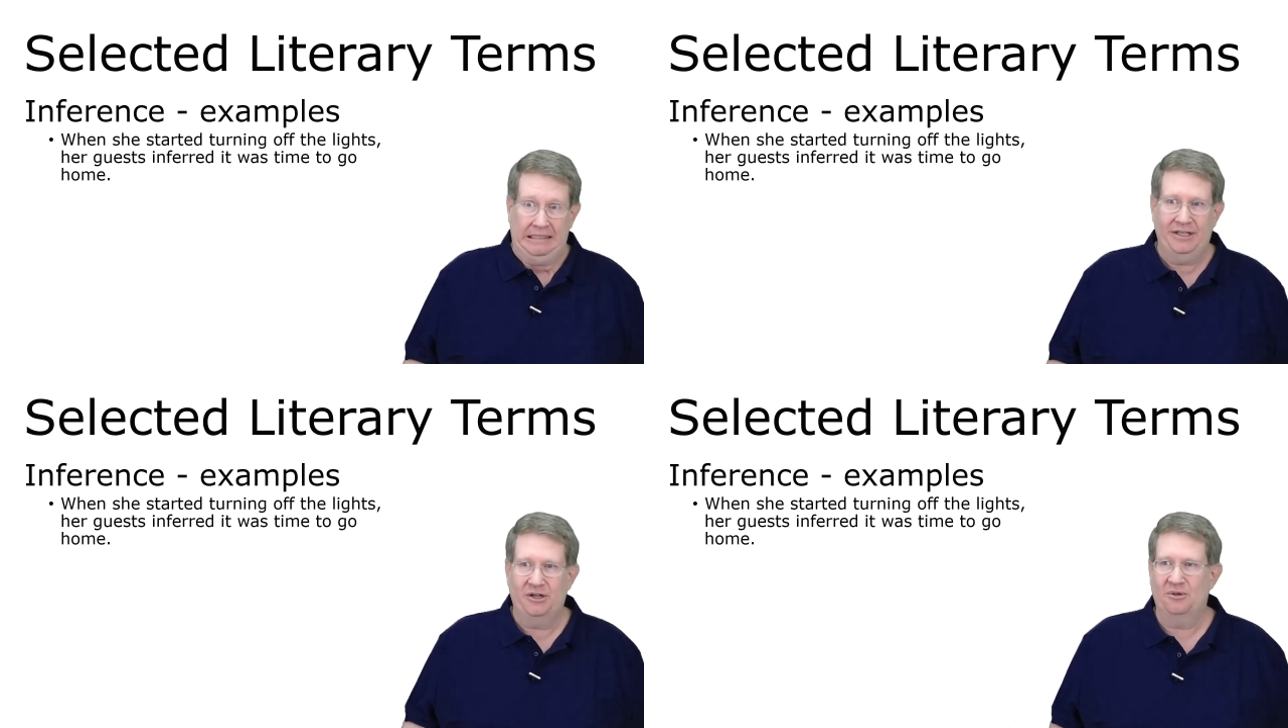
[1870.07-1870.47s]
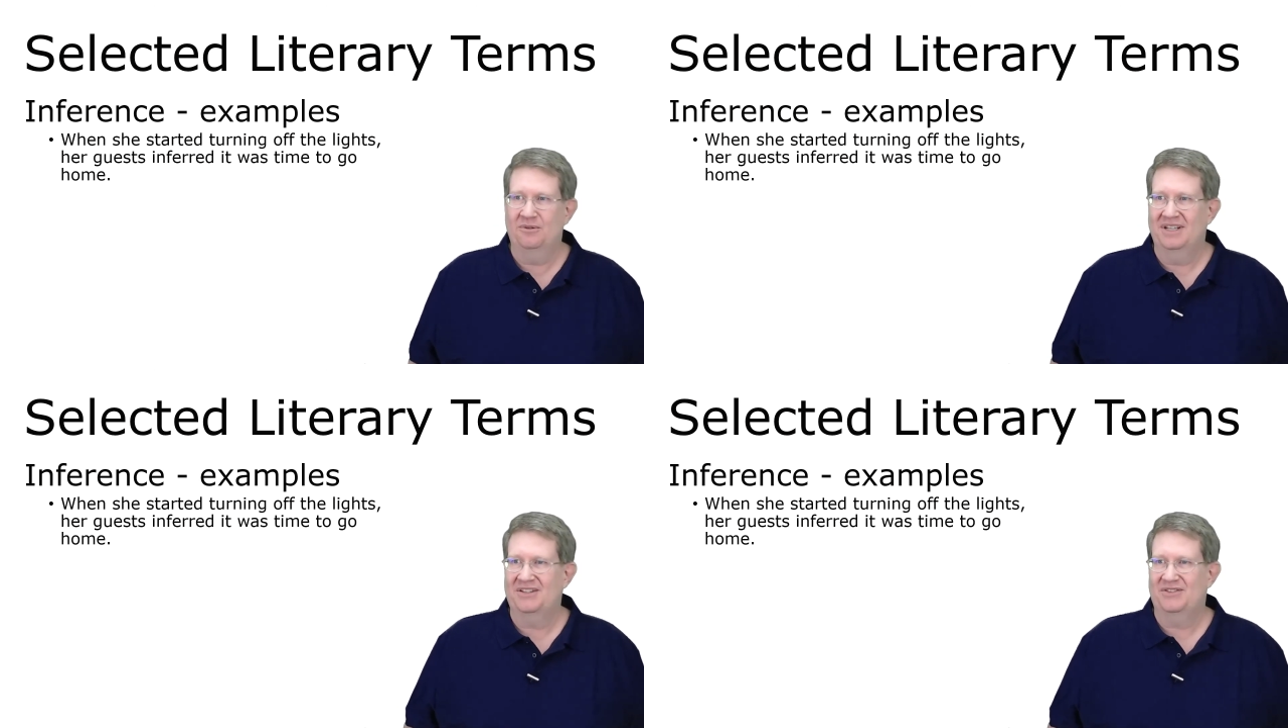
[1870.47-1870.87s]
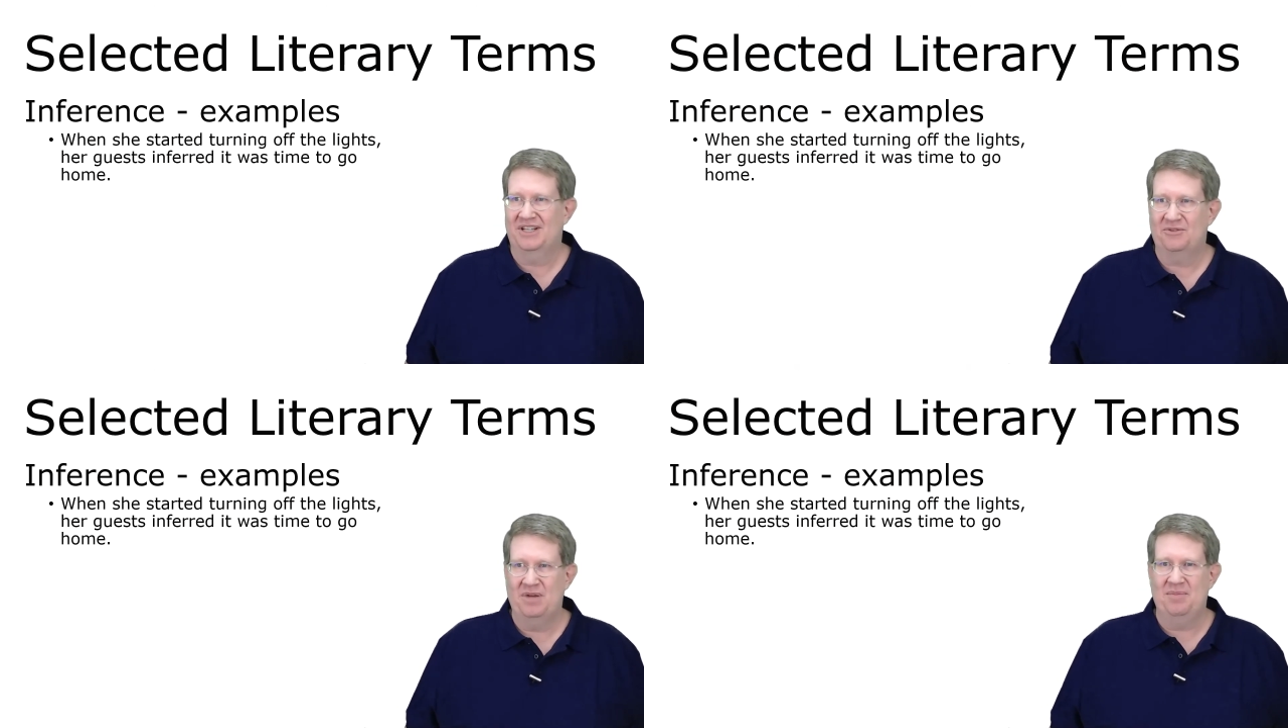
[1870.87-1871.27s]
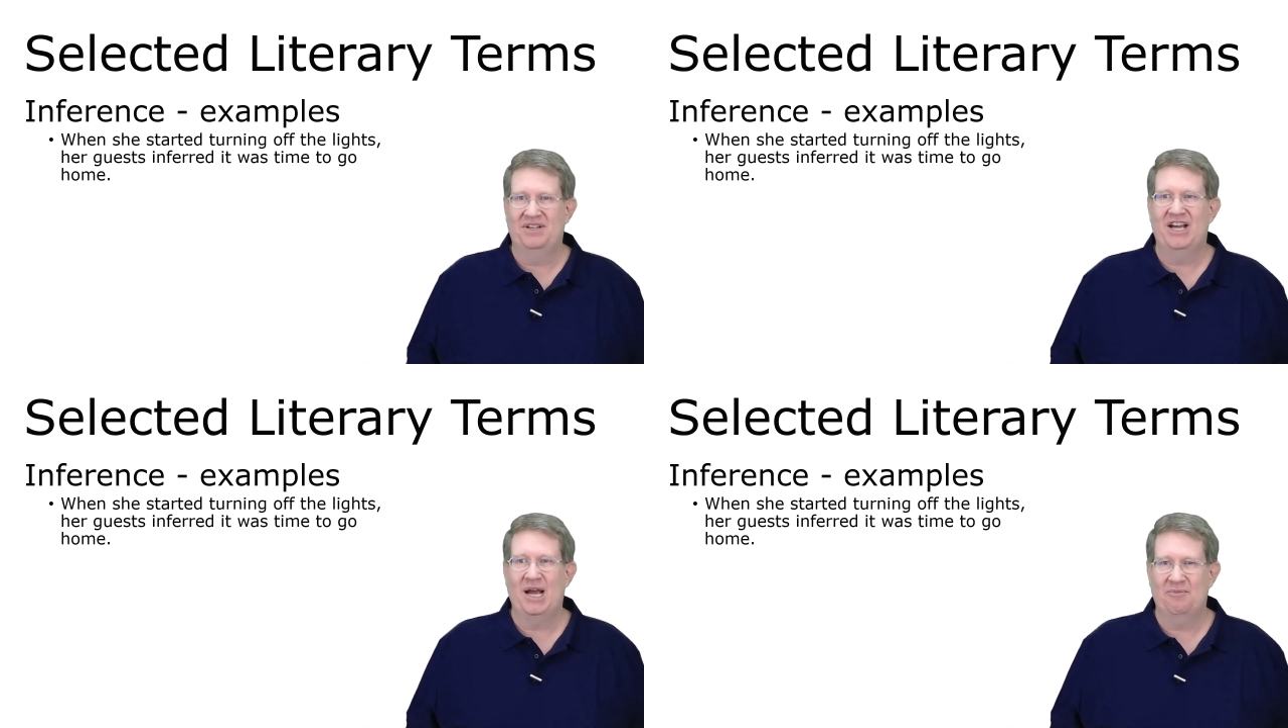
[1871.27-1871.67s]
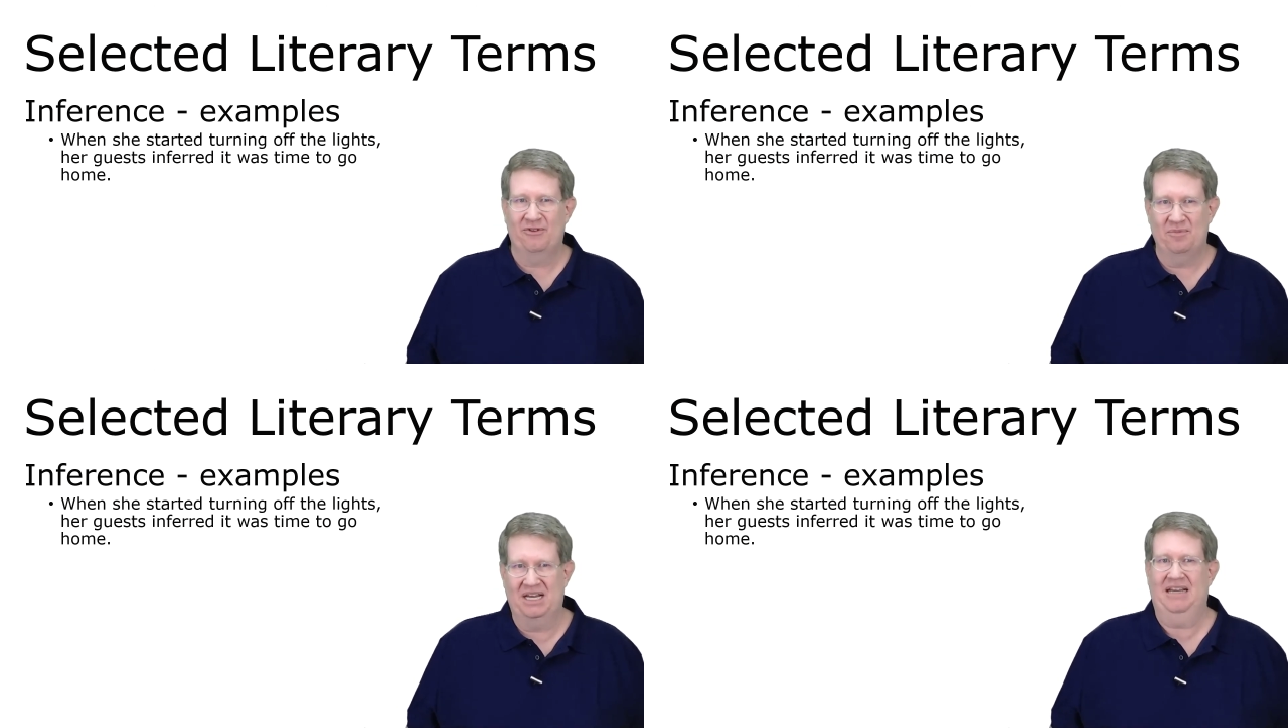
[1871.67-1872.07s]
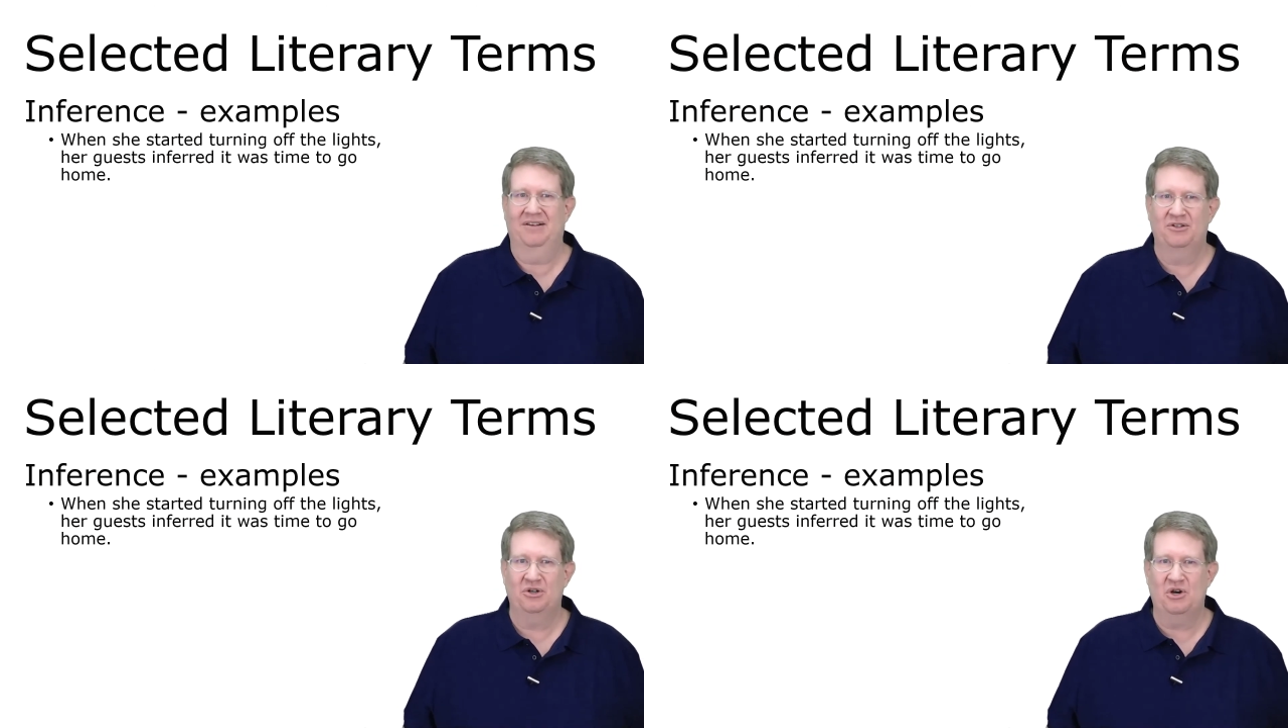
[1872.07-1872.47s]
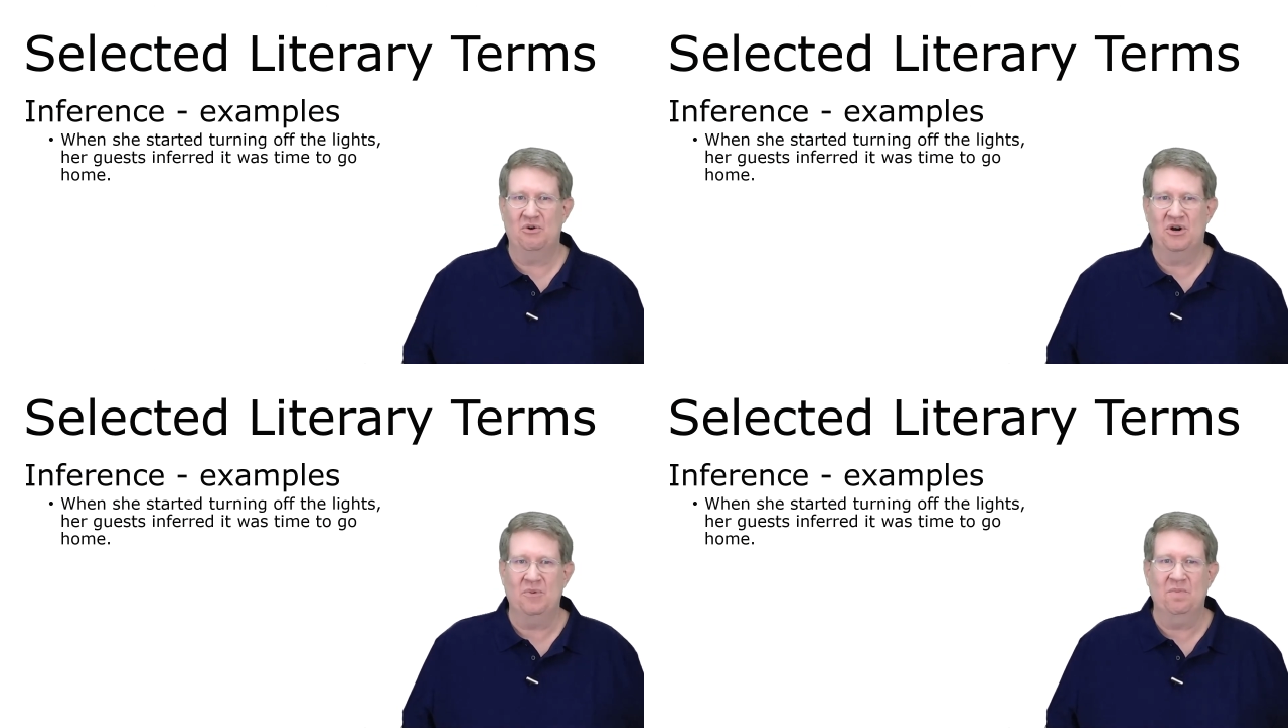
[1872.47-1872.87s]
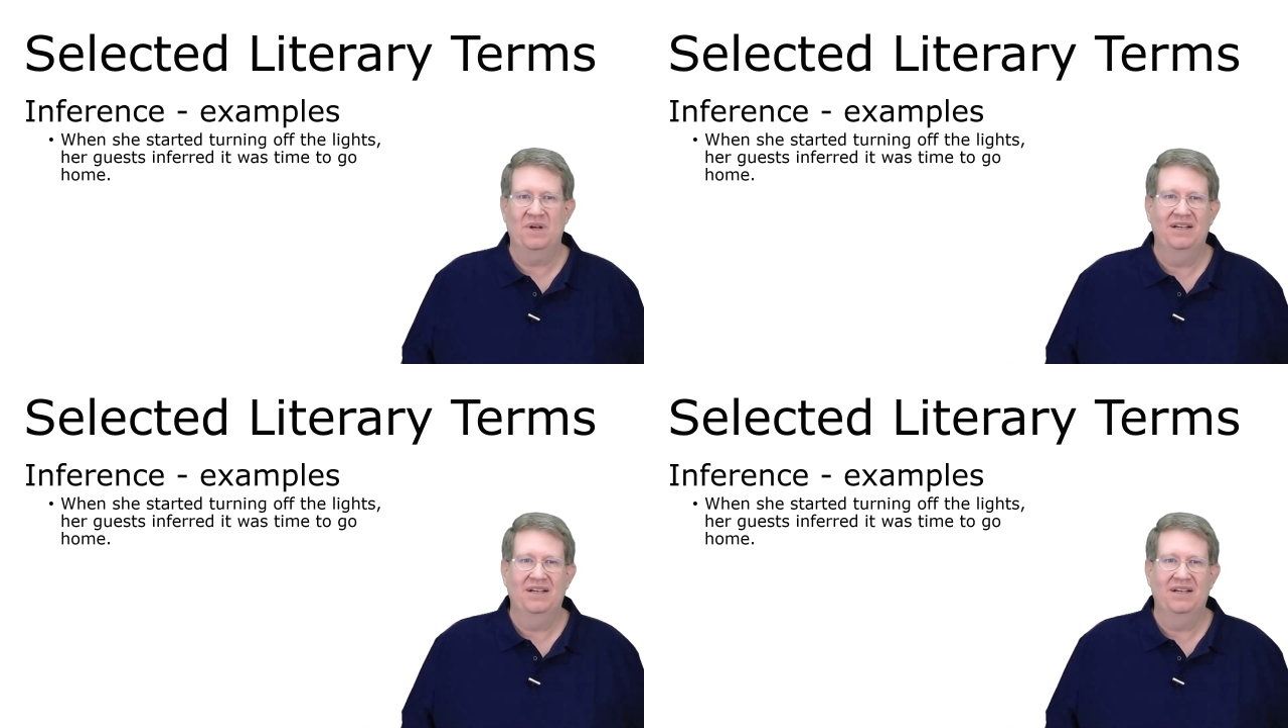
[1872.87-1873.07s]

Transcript: you know, it's maybe time for me to go home.